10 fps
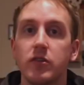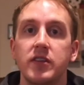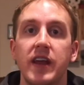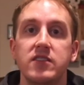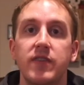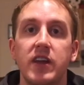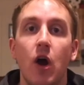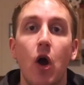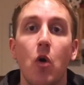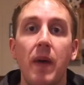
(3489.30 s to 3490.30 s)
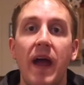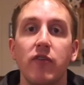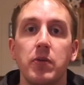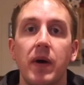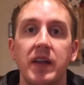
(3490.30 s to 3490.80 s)
today's video. I hope
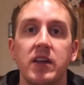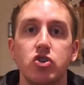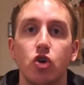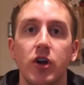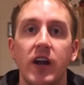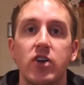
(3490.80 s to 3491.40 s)
everybody enjoyed it.